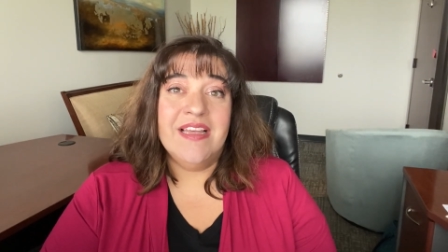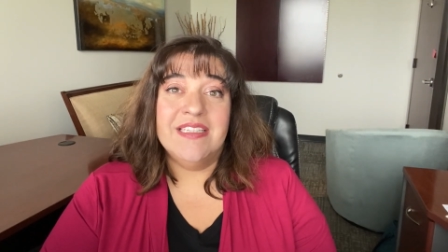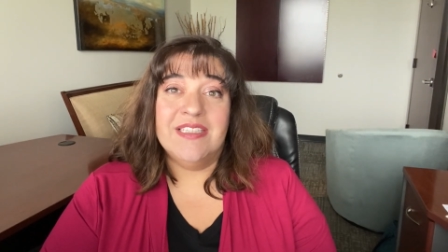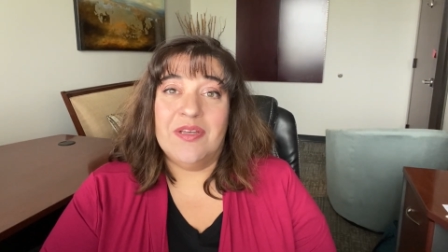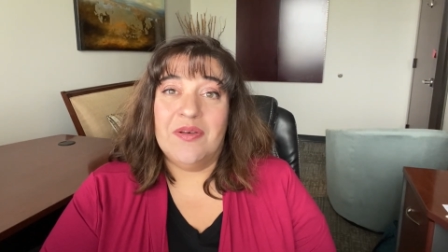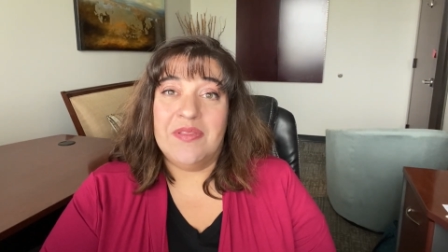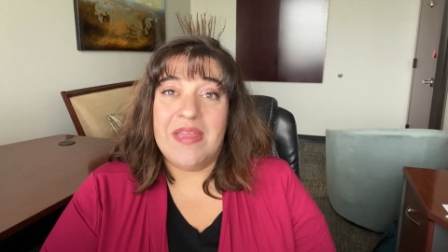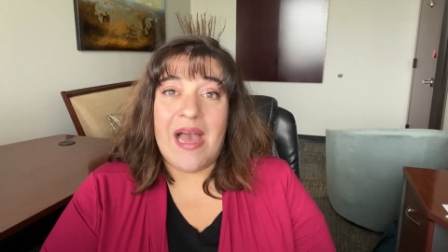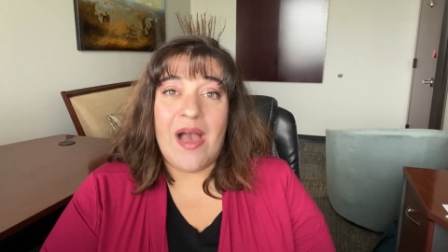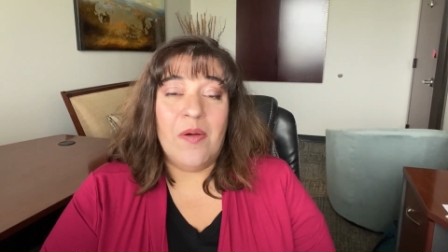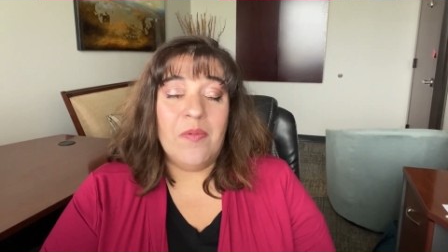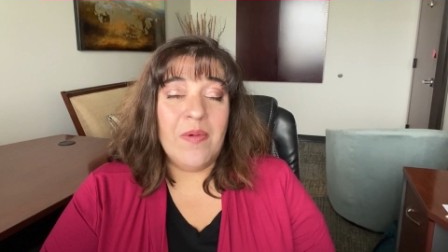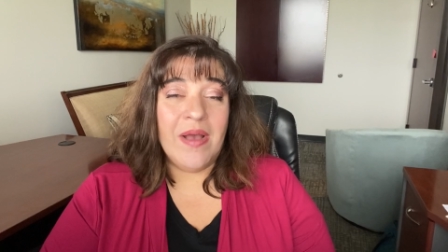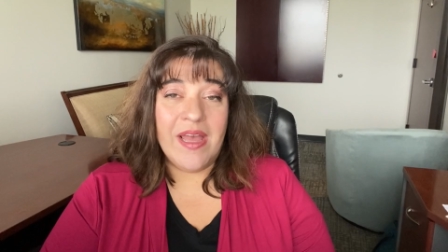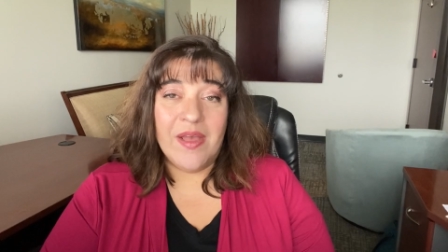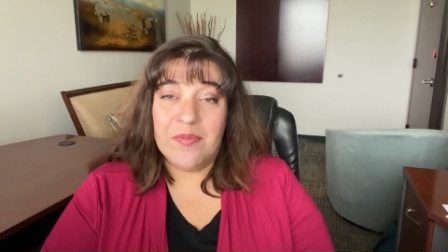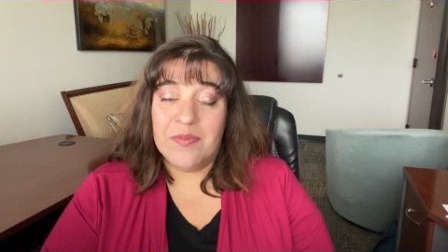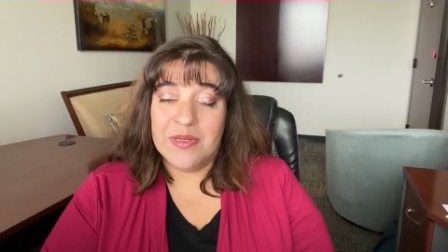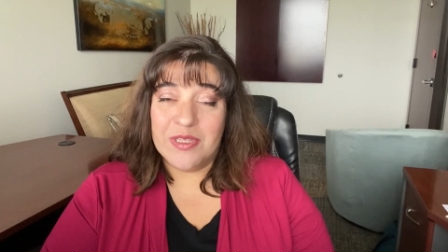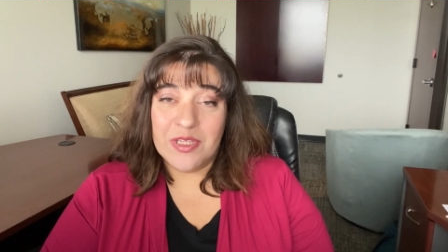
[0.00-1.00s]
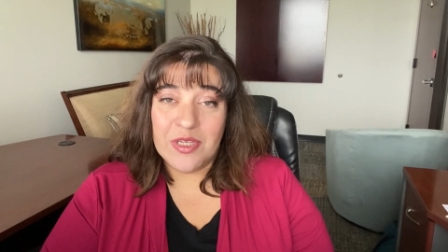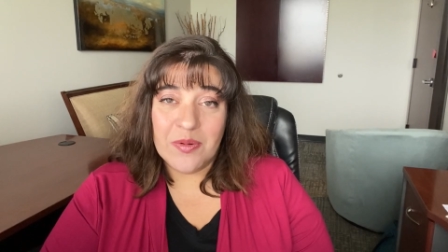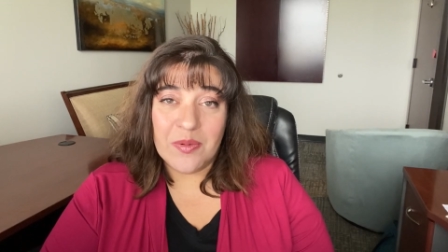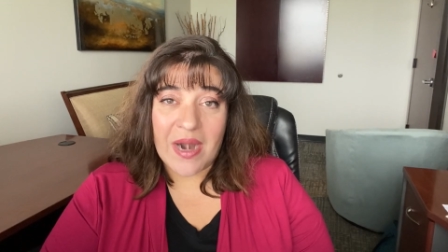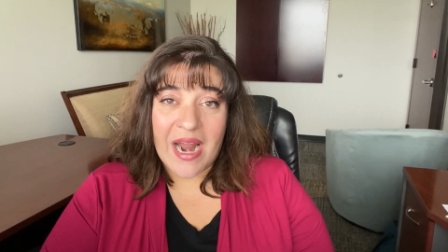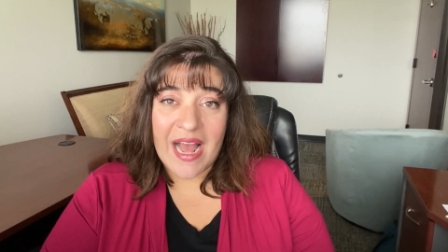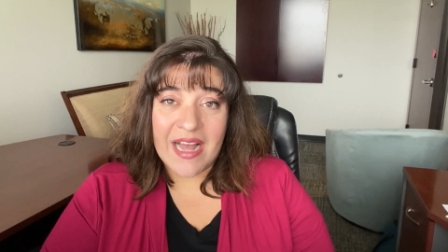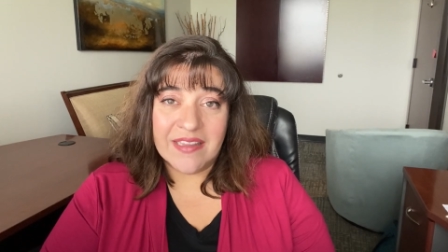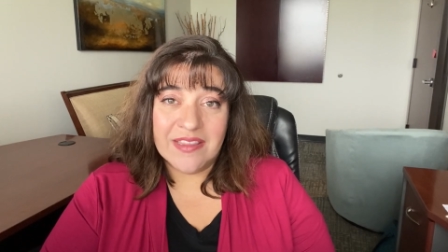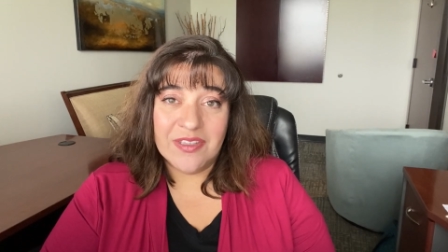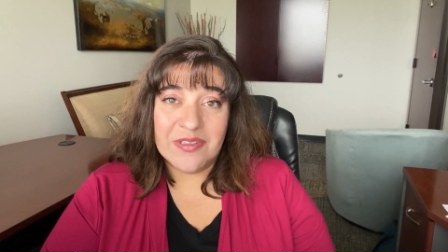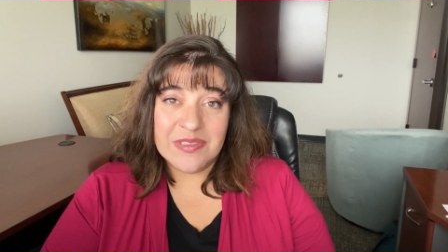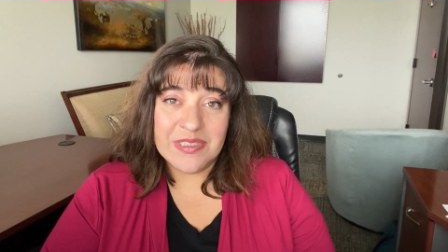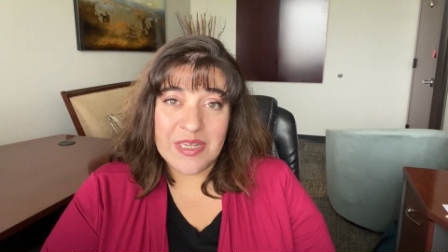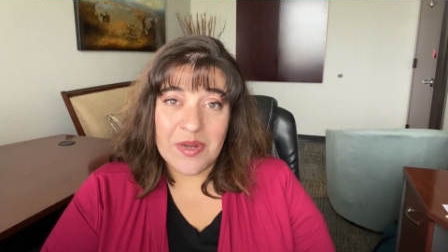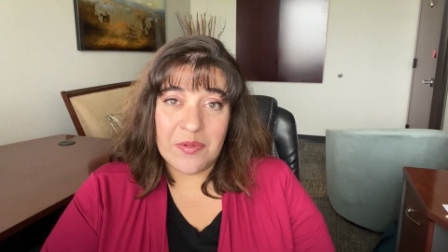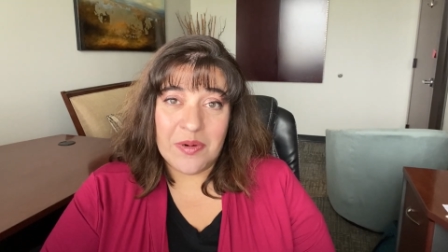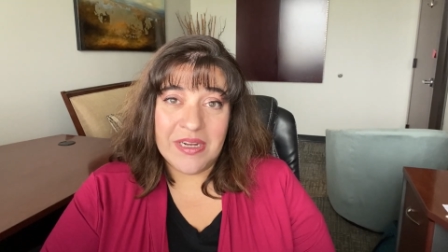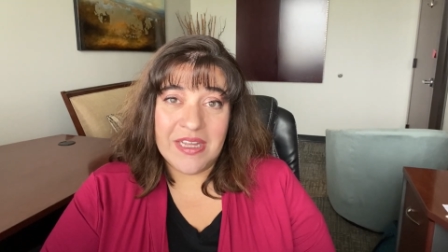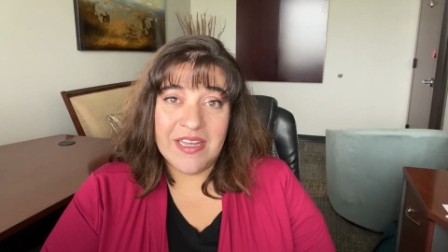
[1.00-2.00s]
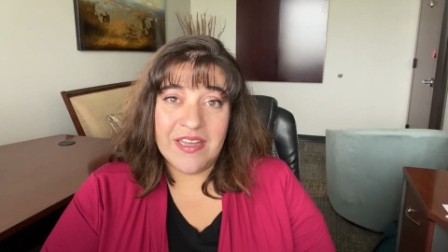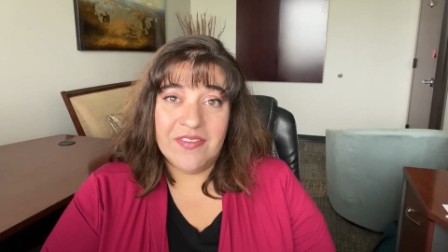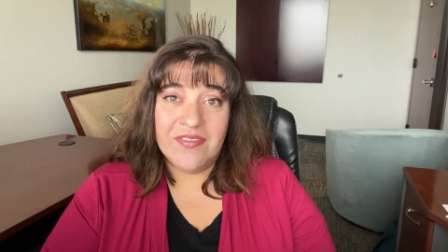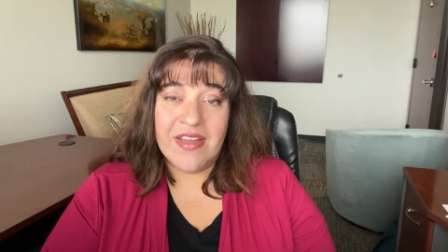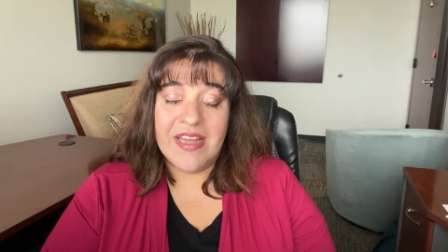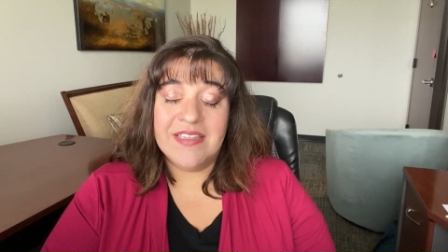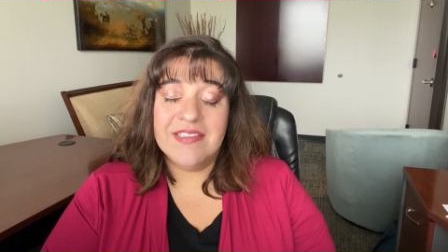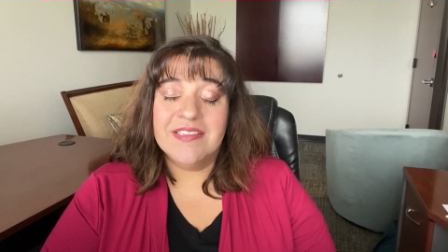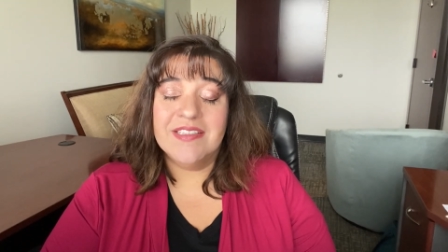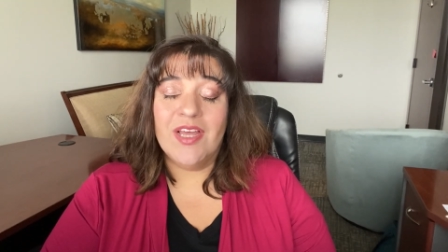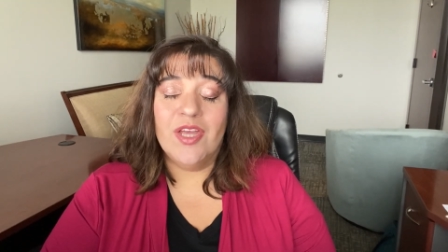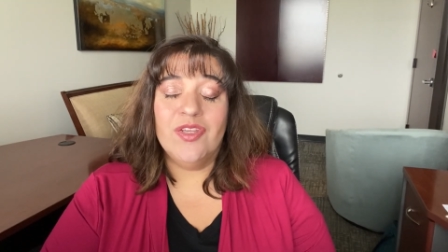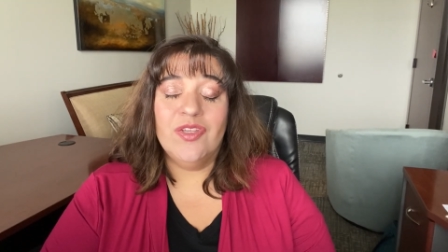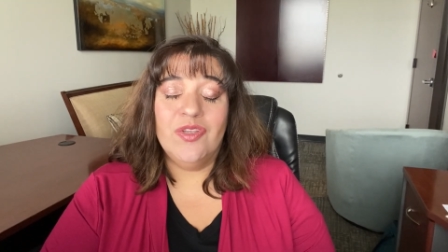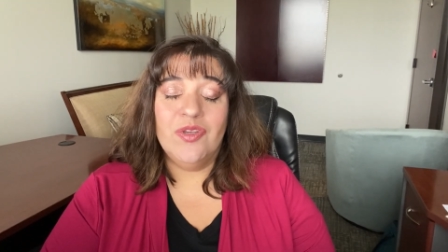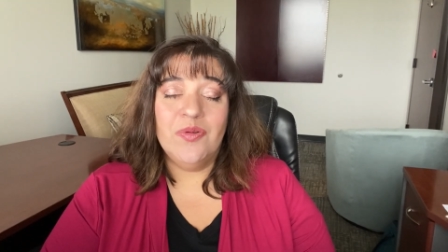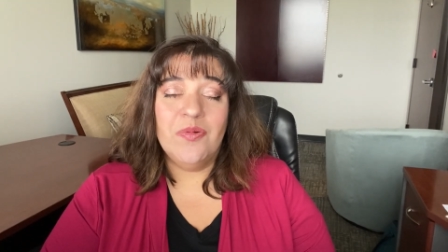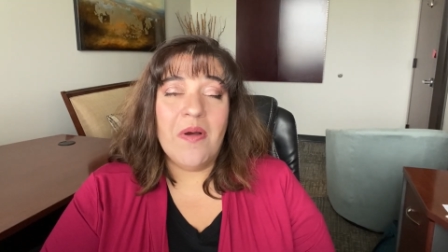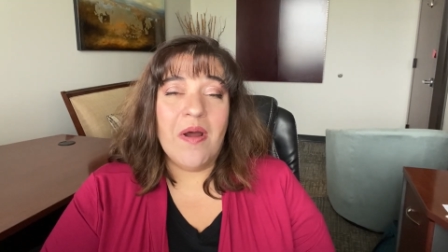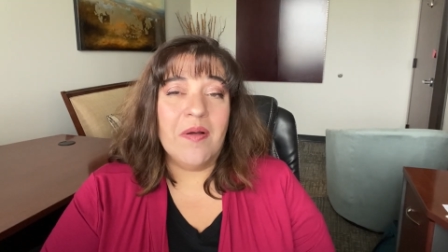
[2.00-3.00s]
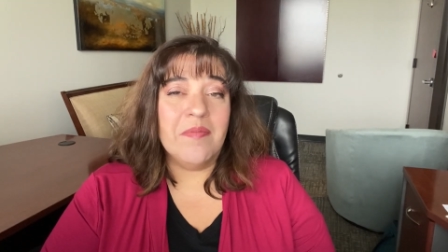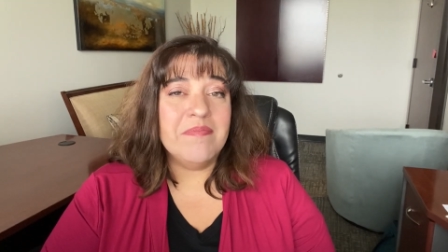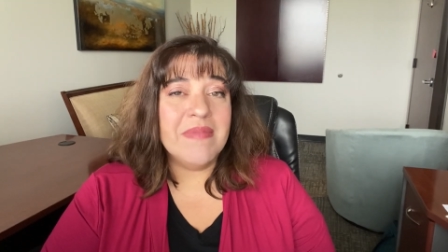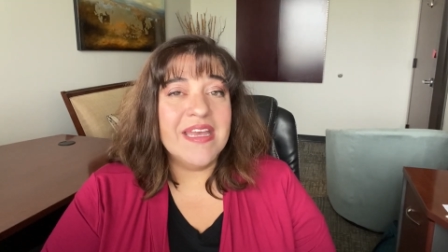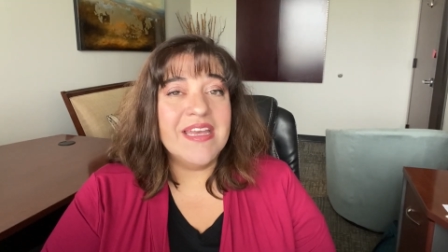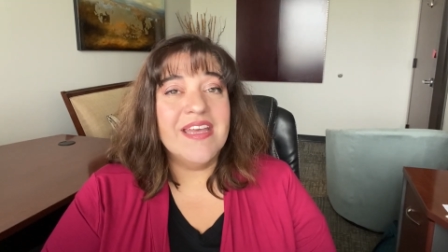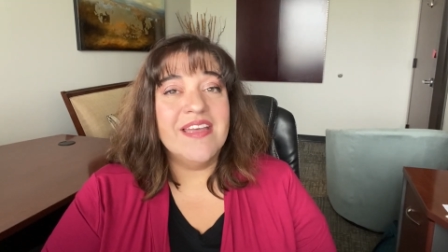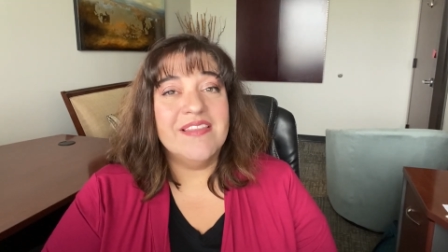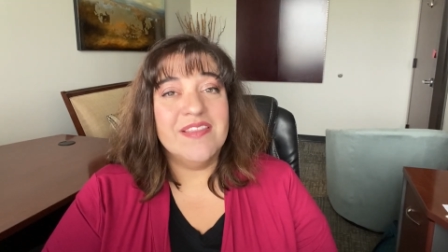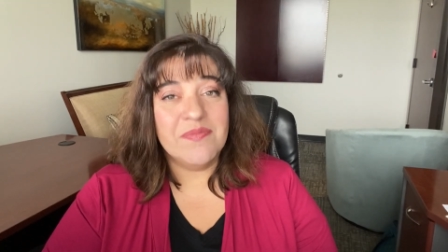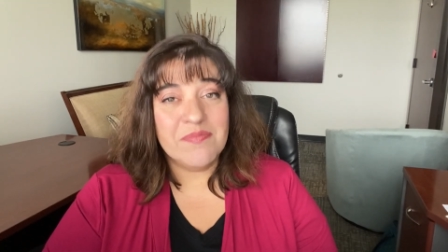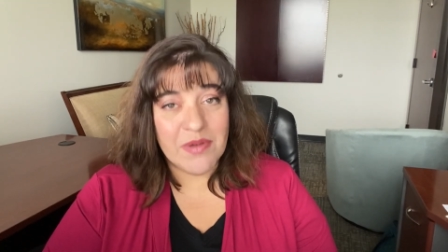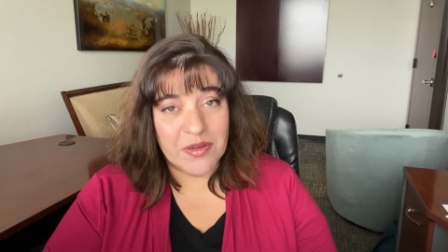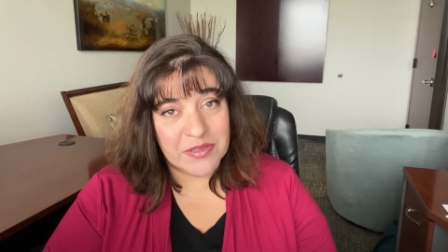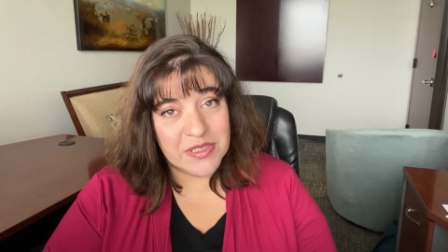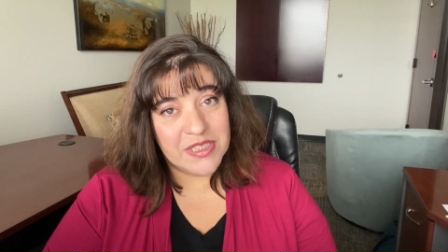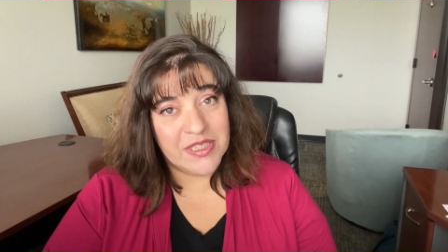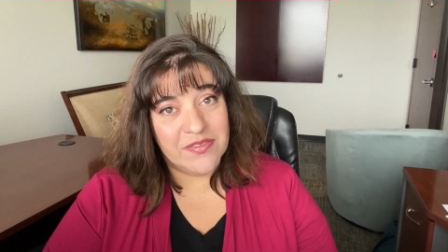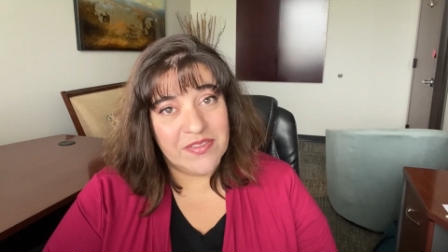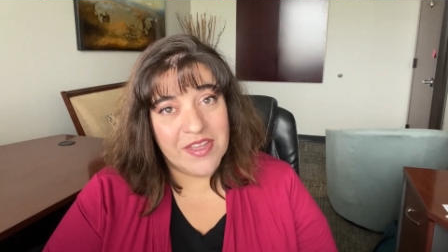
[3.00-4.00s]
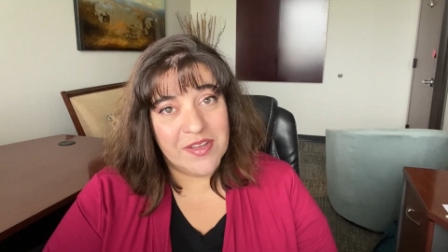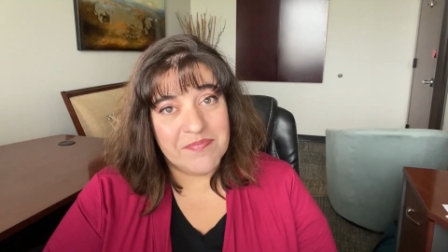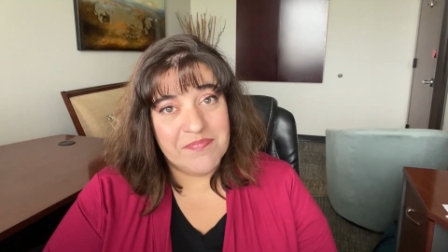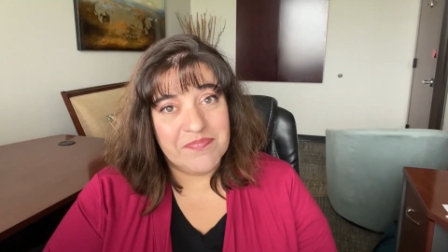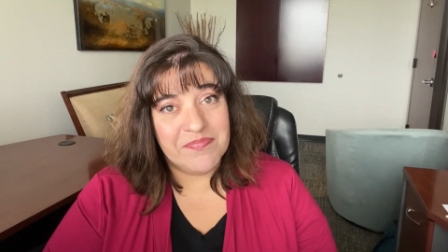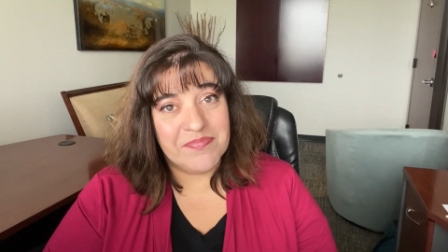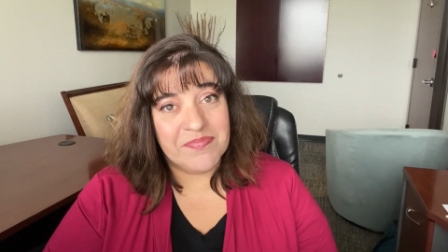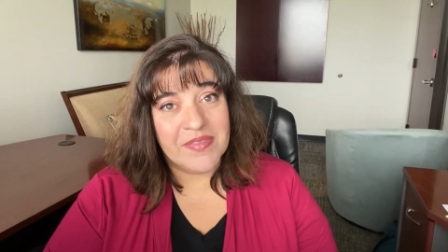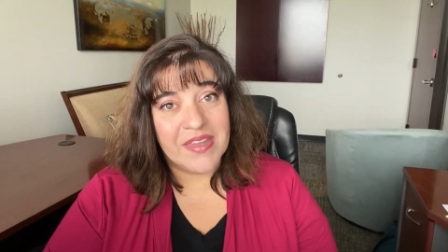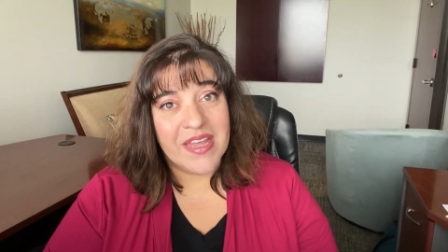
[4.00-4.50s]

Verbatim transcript: So that way, when you are at those networking events, you are making the most of them.